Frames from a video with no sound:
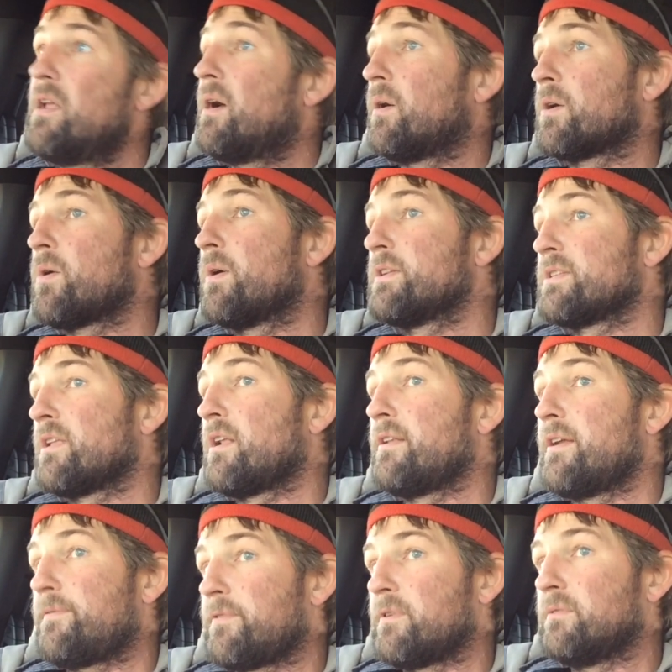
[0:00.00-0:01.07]
No, corn's a little
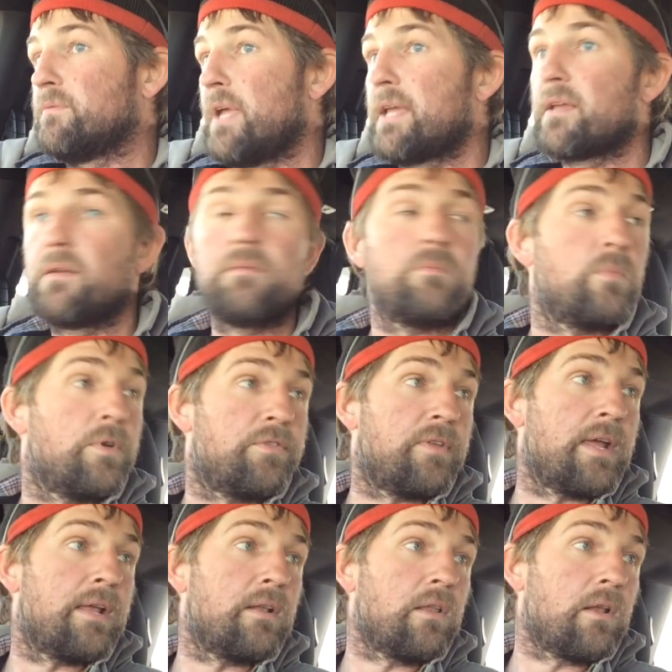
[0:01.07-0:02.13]
different. It can
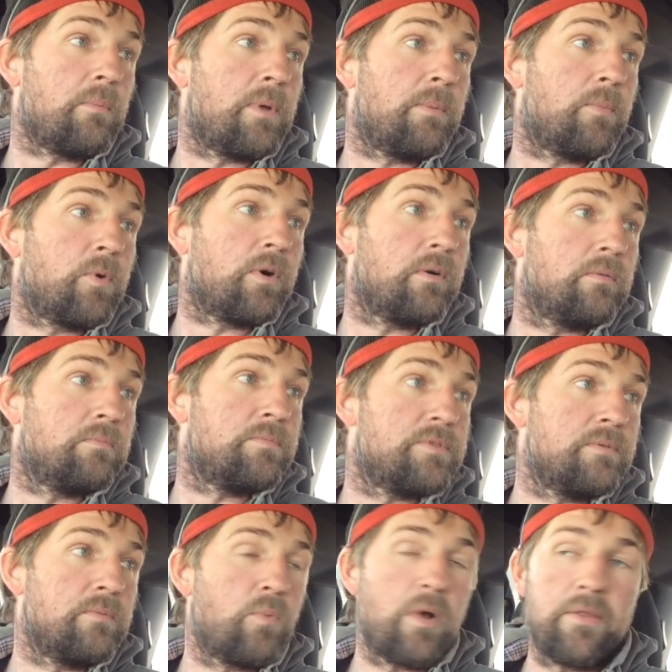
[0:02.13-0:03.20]
withstand a little bit more
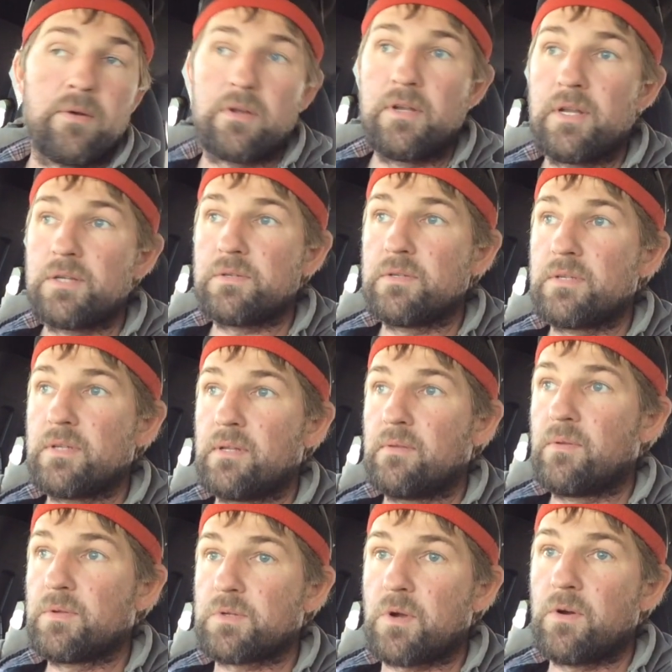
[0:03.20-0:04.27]
weather conditions.
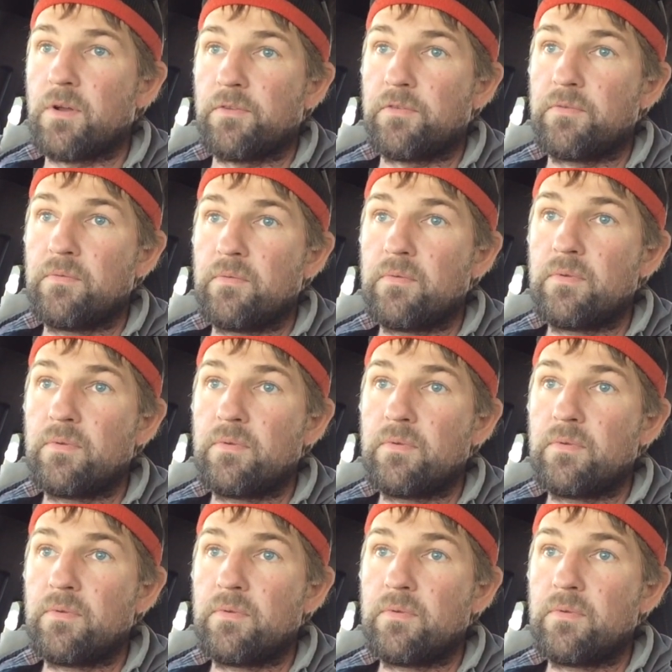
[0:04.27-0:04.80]
Those kernels,